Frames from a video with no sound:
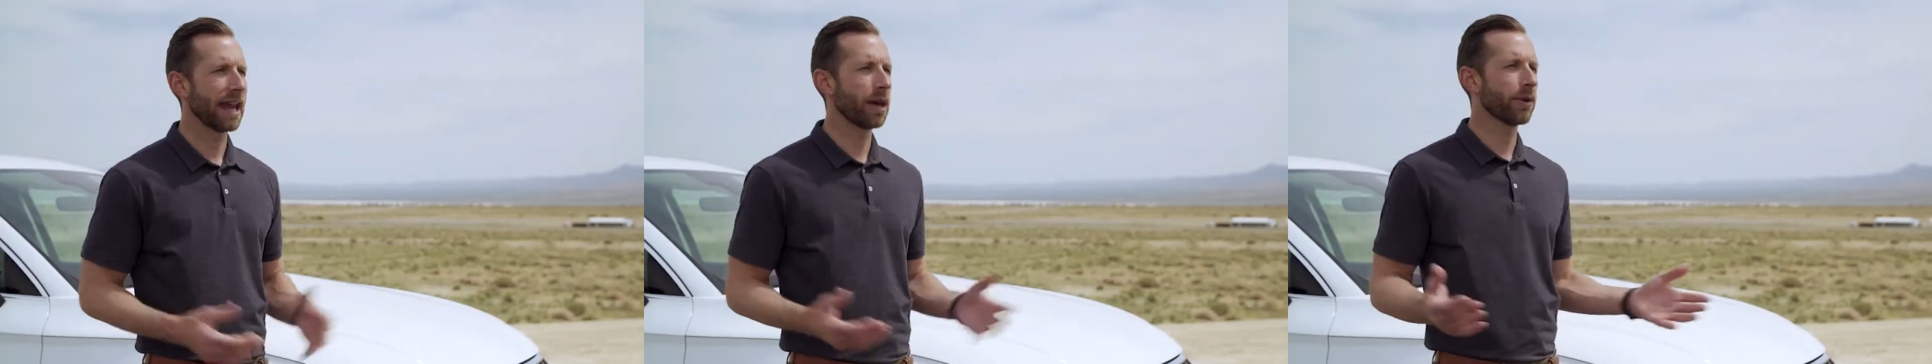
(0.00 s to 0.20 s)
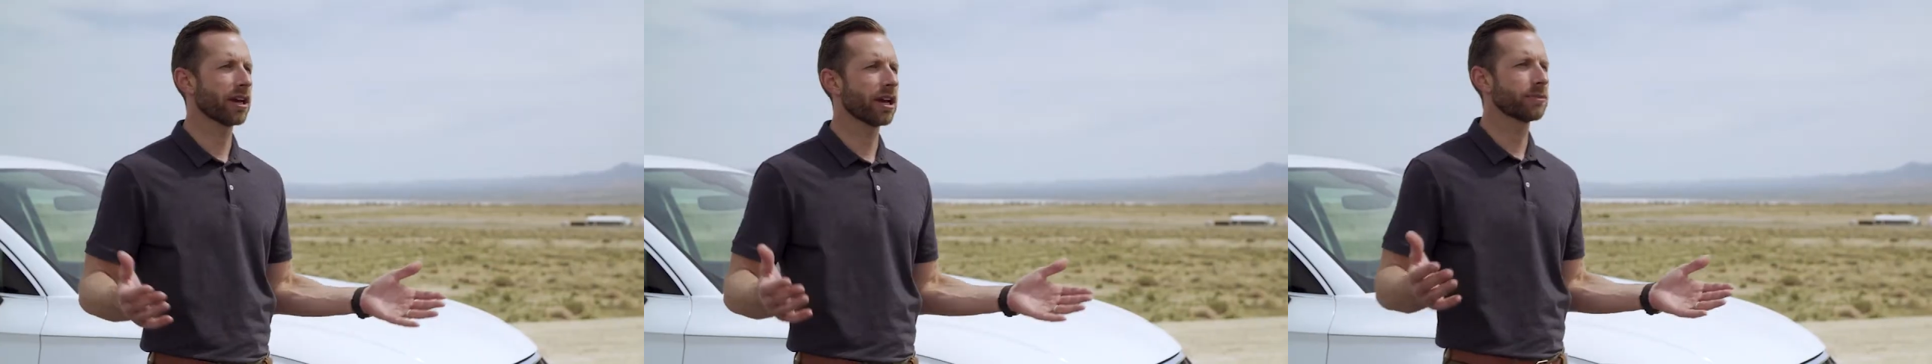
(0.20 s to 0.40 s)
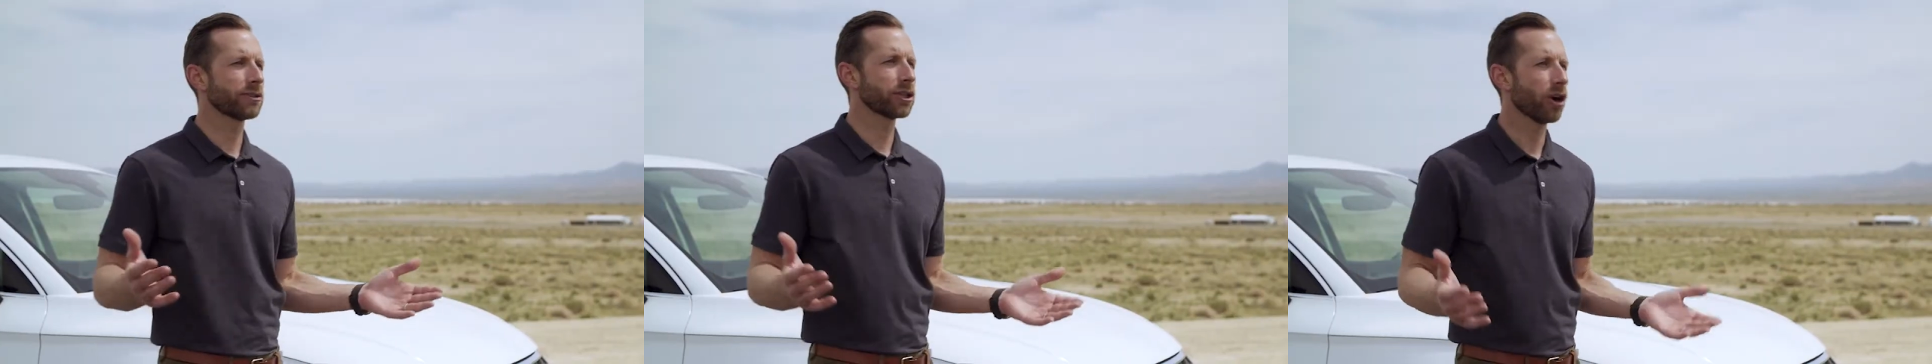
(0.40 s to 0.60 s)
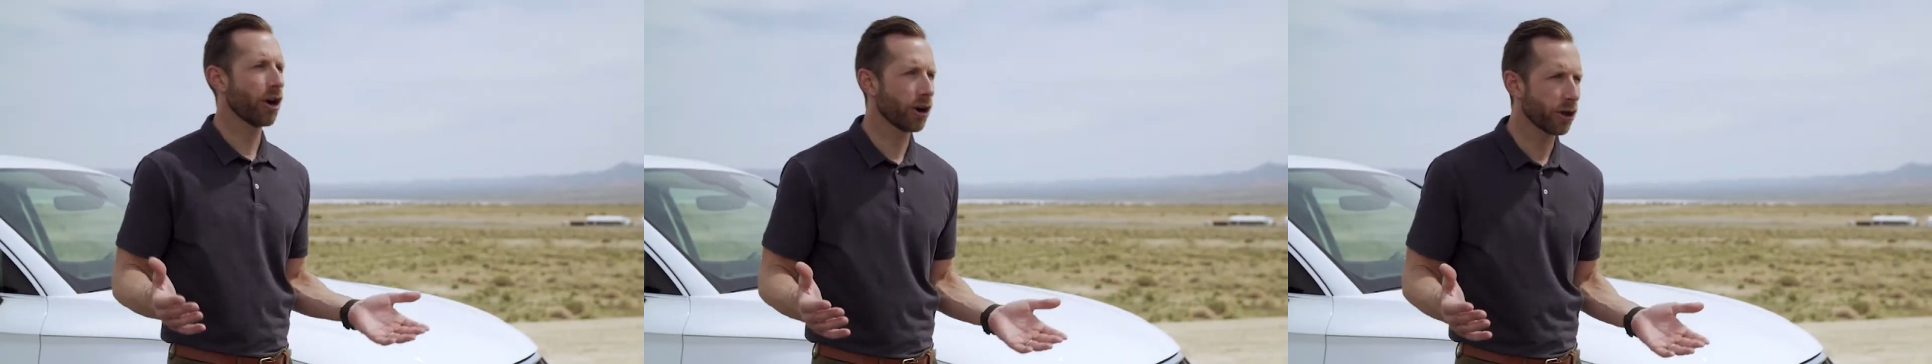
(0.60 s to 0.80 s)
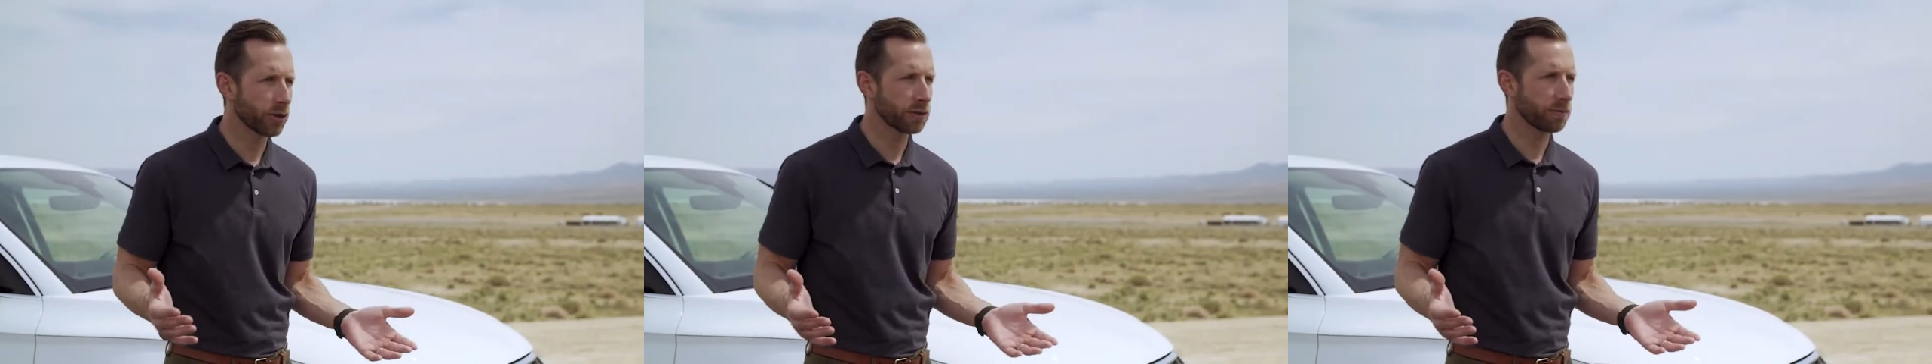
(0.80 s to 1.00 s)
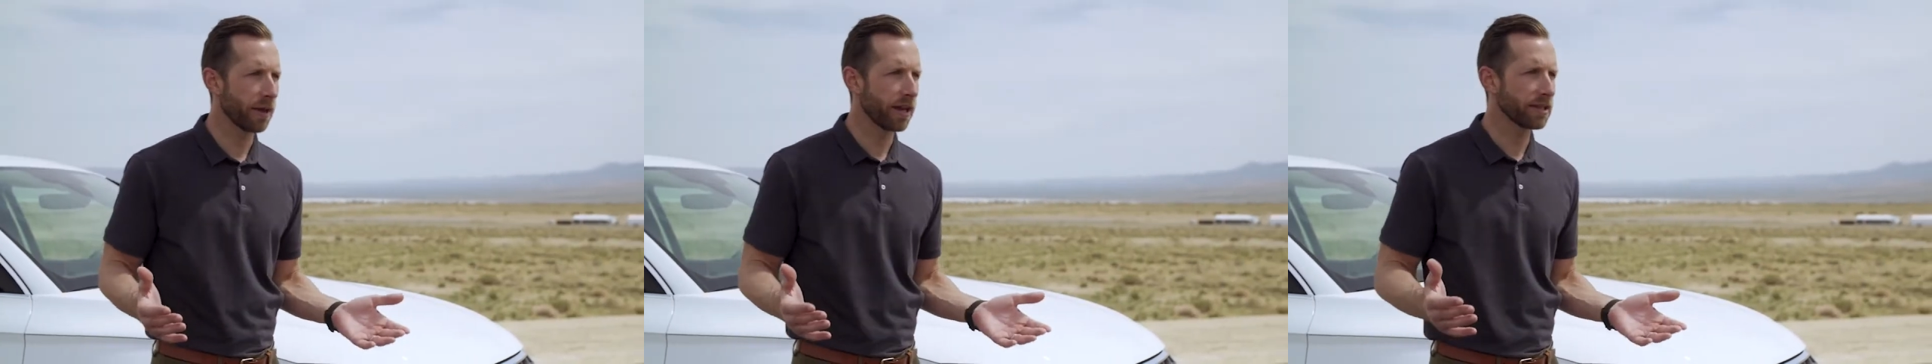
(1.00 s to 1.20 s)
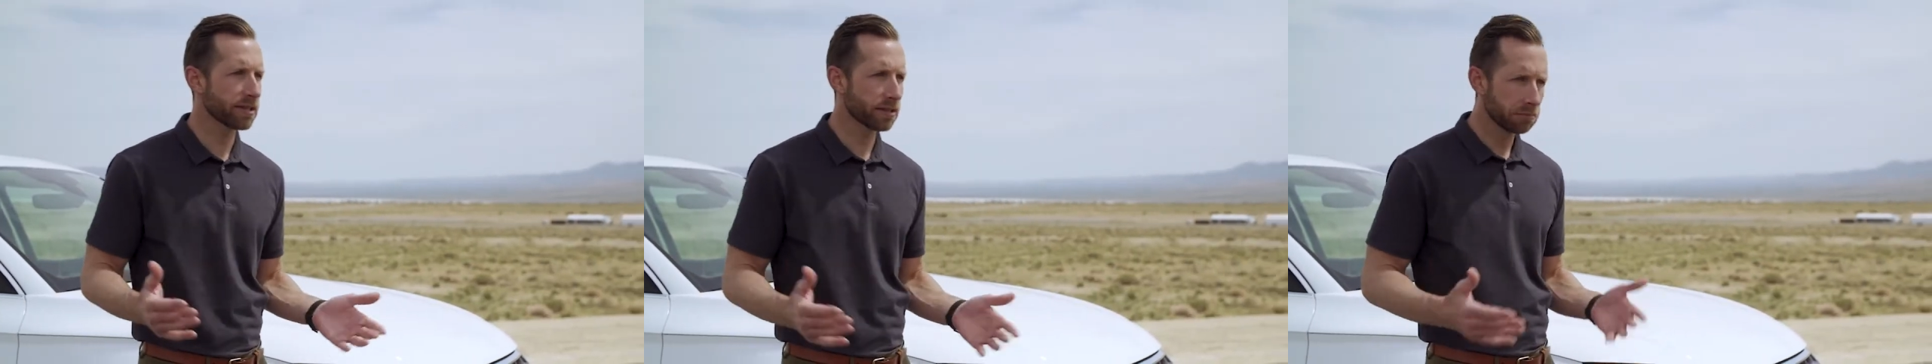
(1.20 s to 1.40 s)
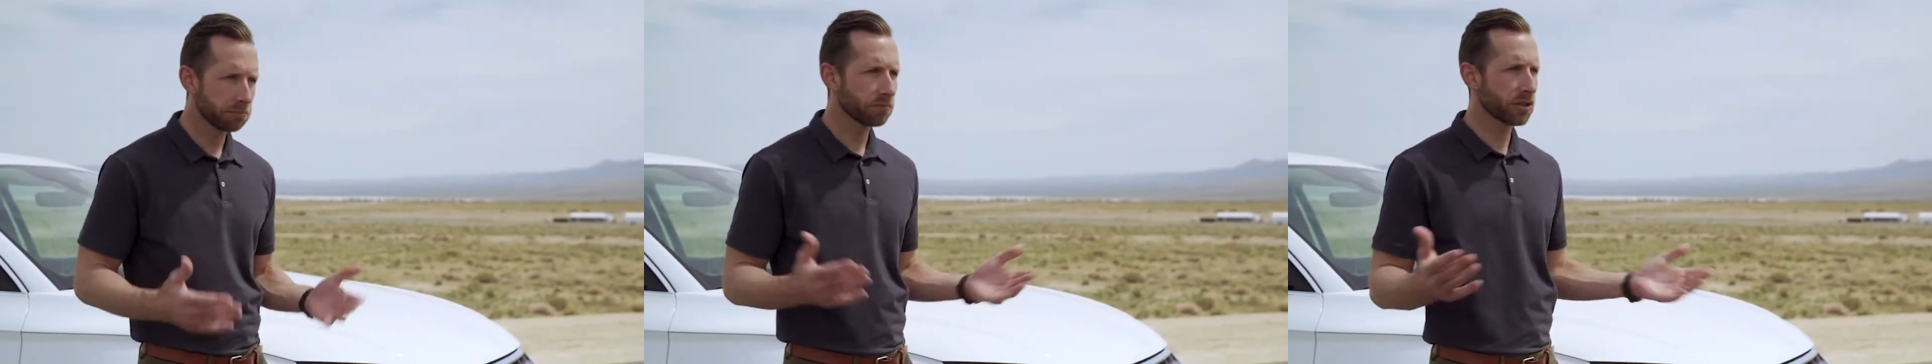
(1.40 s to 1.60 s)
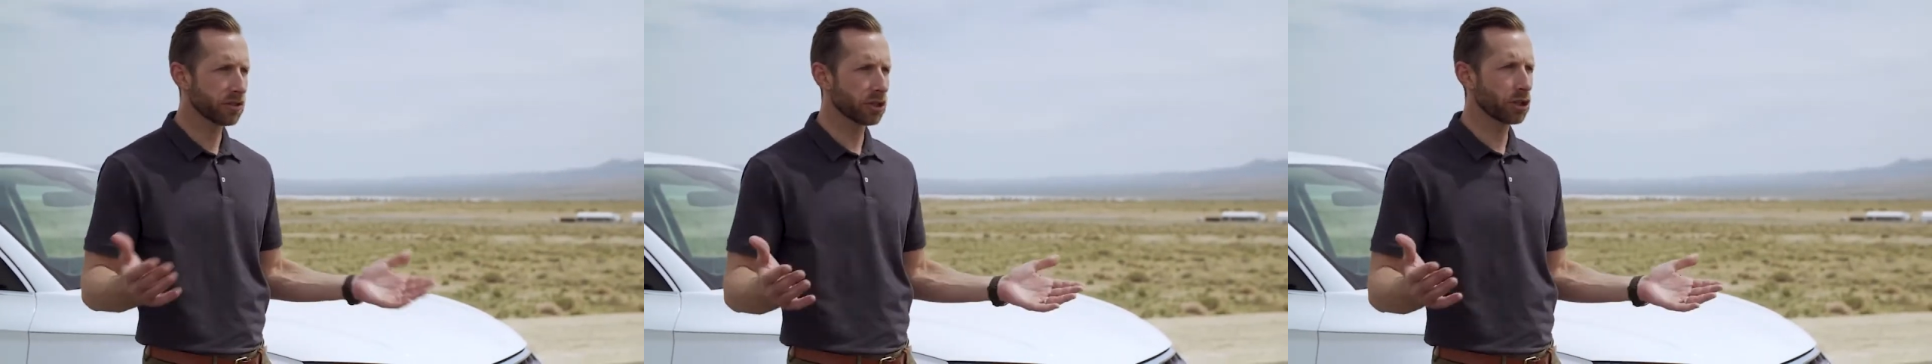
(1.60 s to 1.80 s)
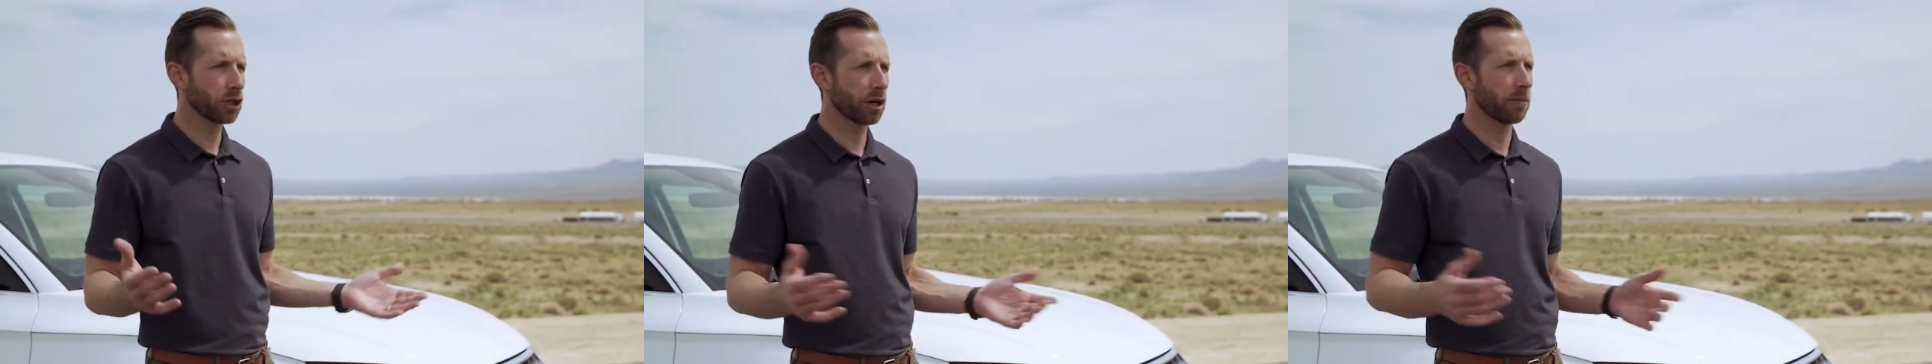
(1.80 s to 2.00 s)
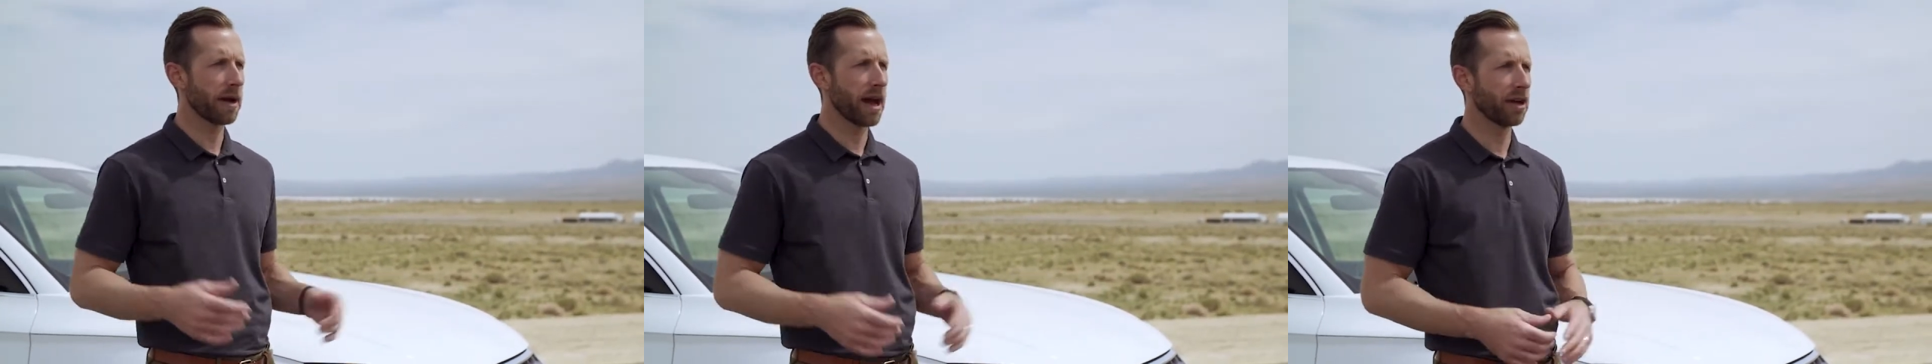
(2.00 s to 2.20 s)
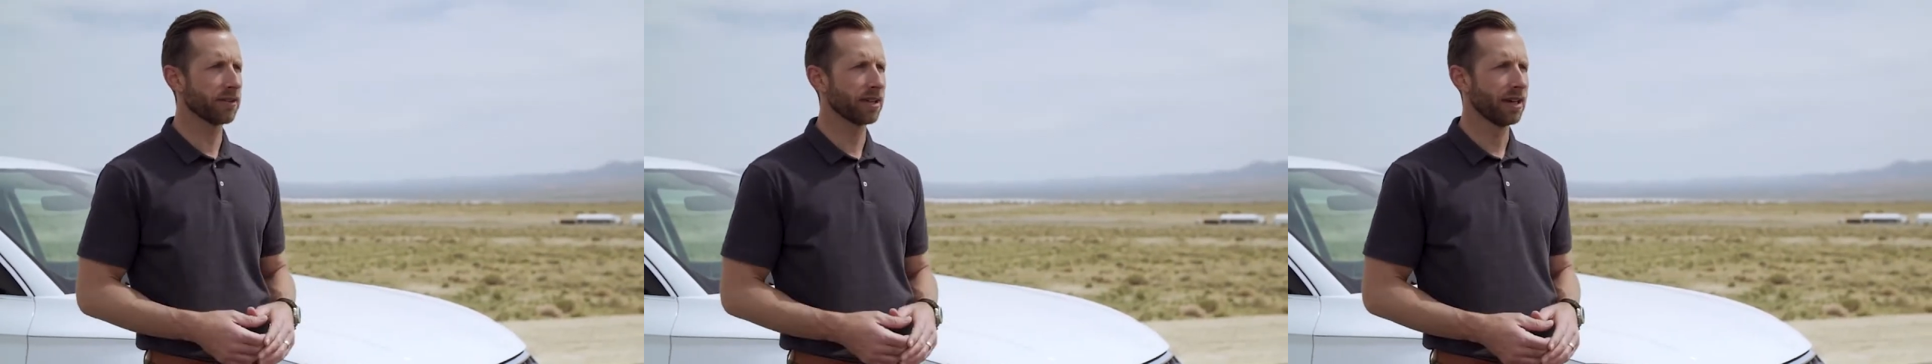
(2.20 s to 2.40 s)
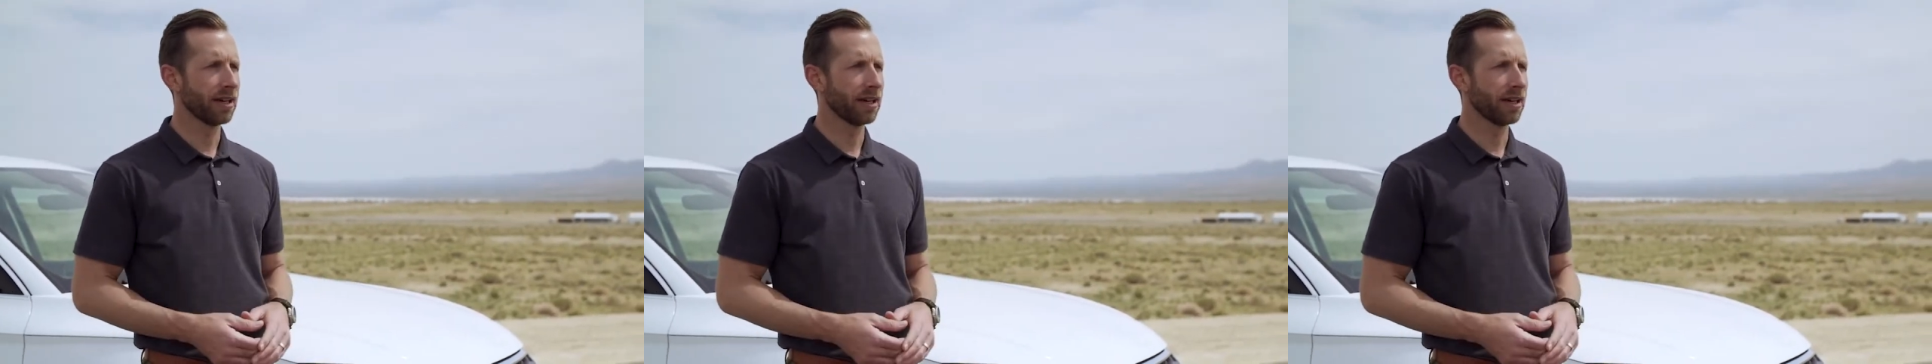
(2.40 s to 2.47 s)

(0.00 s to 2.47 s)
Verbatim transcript: And when it comes to cargo space, there's a good amount,